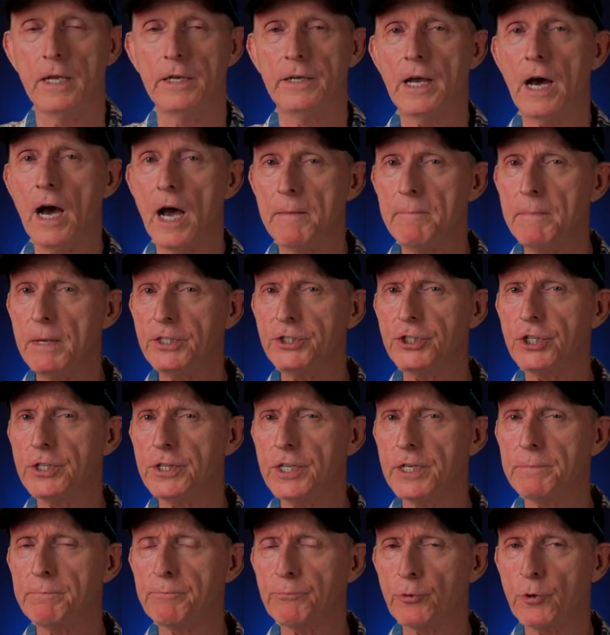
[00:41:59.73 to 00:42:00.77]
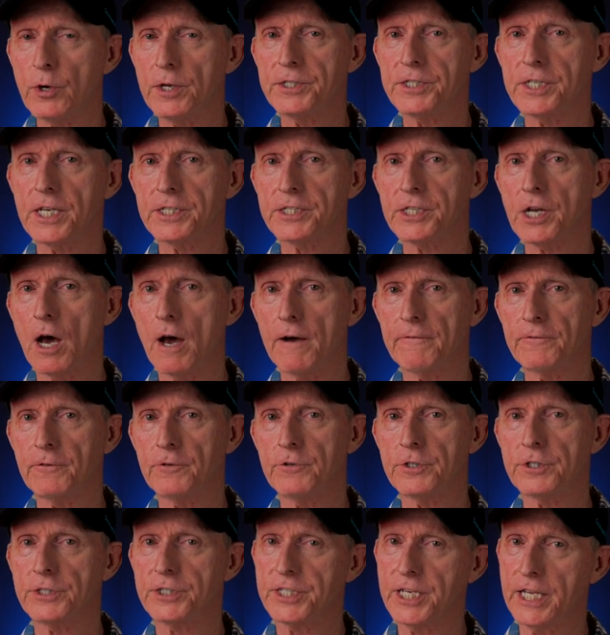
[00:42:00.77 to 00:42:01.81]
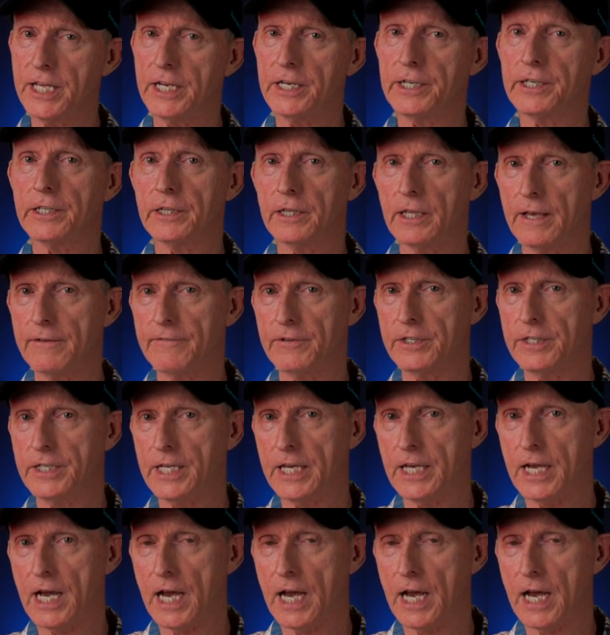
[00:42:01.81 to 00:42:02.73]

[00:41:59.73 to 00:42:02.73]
Now, I mentioned that Princess offers 10 and 11 day